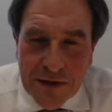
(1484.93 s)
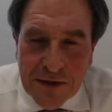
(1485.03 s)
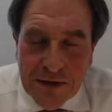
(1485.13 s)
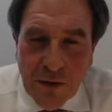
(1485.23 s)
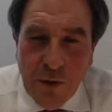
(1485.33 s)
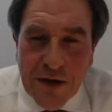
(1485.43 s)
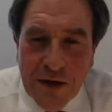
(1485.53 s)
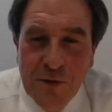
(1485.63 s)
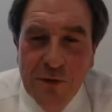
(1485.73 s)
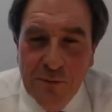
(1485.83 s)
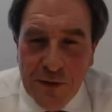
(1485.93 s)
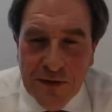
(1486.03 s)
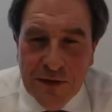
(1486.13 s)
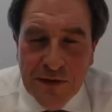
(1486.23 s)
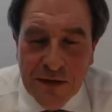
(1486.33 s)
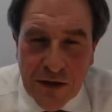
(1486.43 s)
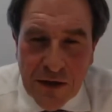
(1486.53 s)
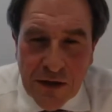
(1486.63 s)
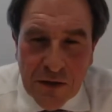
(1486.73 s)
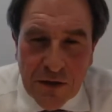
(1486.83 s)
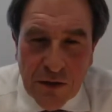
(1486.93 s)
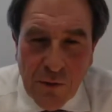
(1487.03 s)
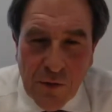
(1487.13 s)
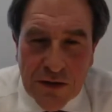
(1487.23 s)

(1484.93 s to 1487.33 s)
the quicker movement towards